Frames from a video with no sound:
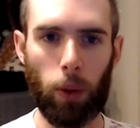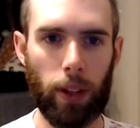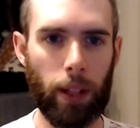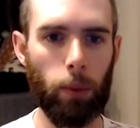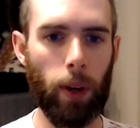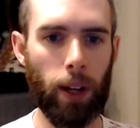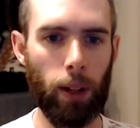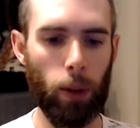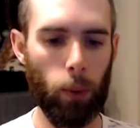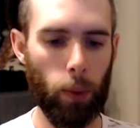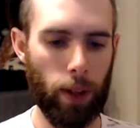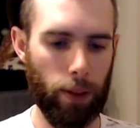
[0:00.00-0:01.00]
really
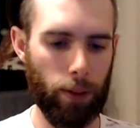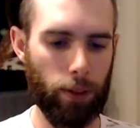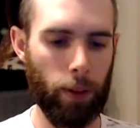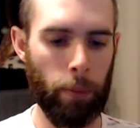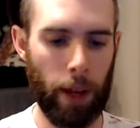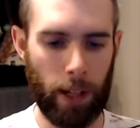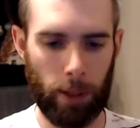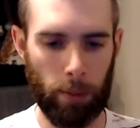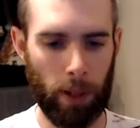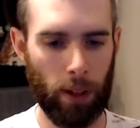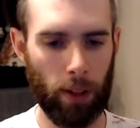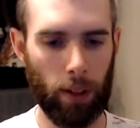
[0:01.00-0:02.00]
well with the base
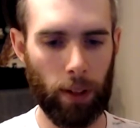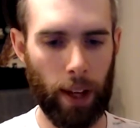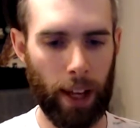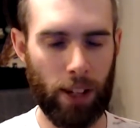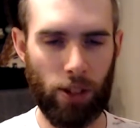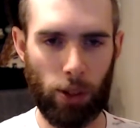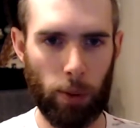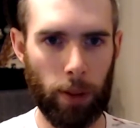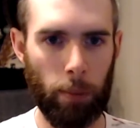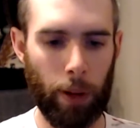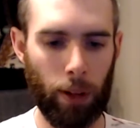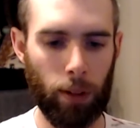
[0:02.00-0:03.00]
beer and just with
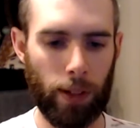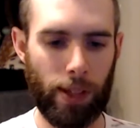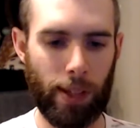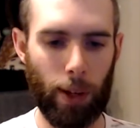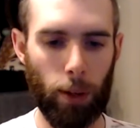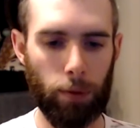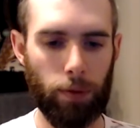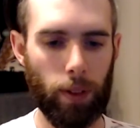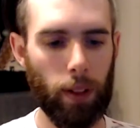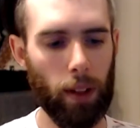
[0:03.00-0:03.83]
the barrel itself.